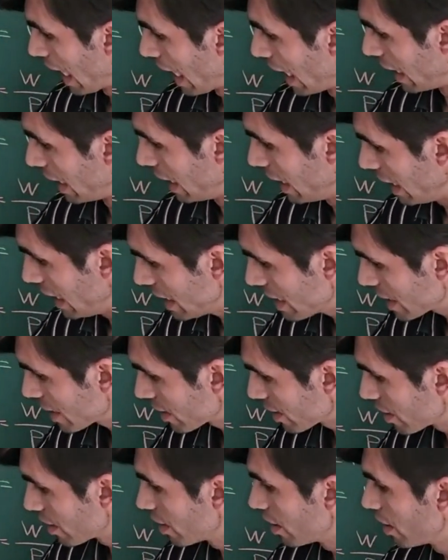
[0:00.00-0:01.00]

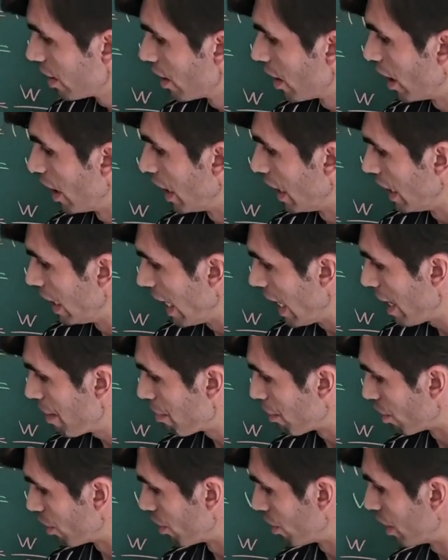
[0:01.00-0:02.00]
less
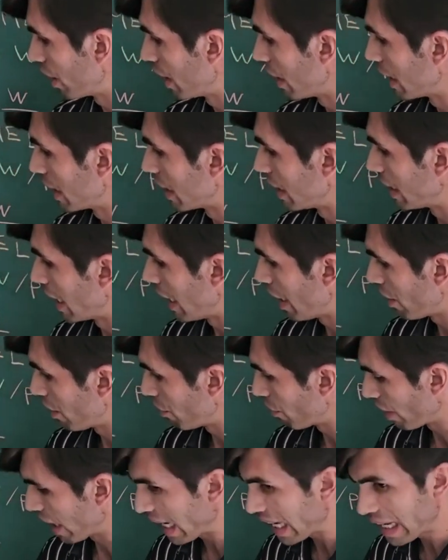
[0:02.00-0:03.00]
labor
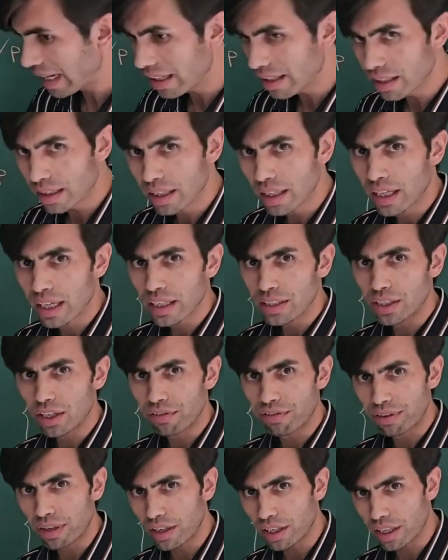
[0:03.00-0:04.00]
than when the
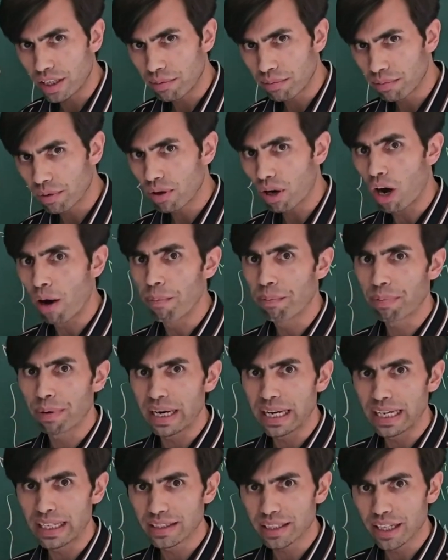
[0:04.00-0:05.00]
firm
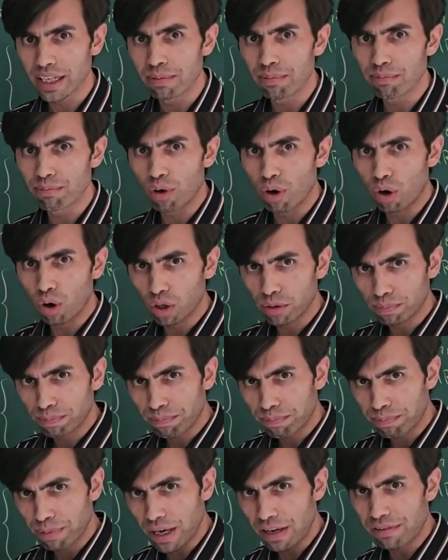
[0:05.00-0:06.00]
operates in both
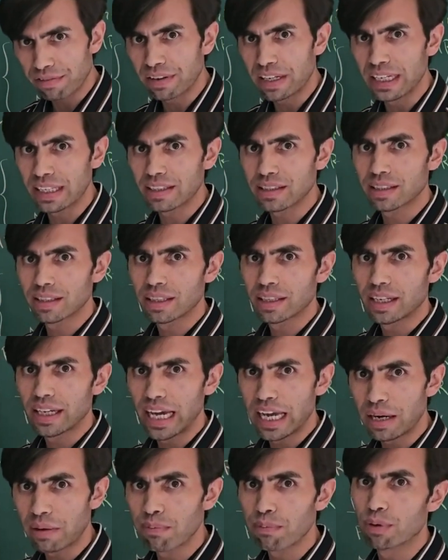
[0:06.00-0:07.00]
perfect
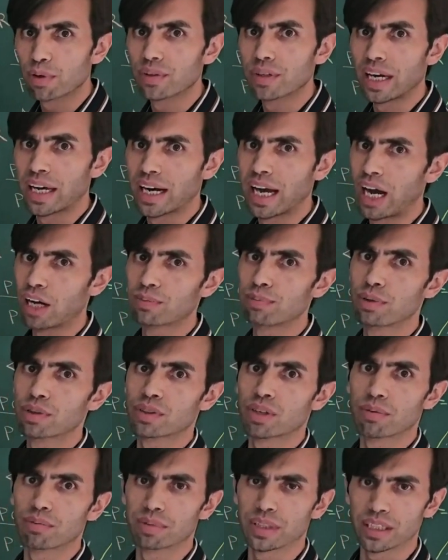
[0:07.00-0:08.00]
input and output
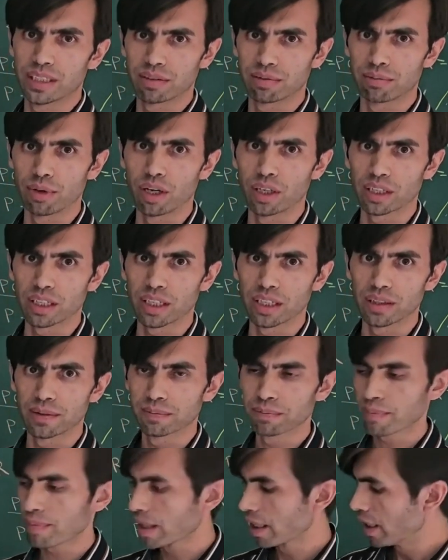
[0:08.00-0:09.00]
competitive market.
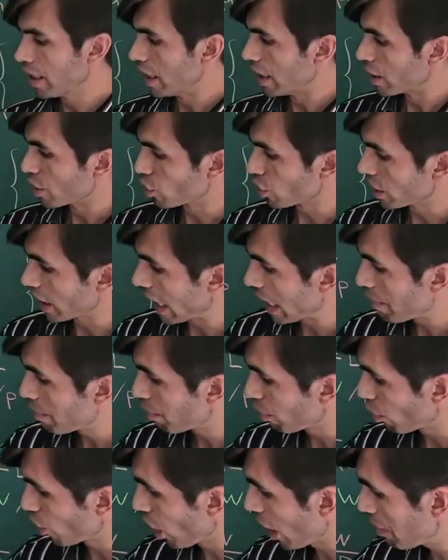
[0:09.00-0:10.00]
So the
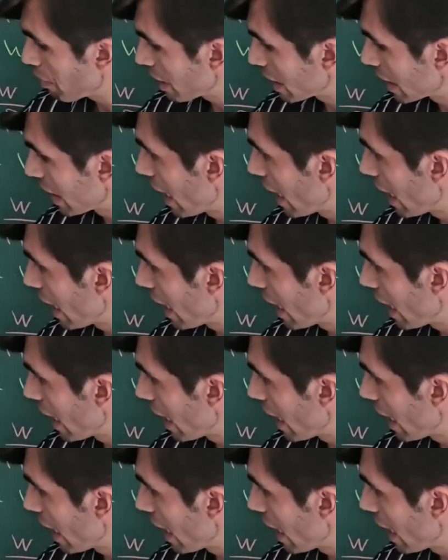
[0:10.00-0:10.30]
employment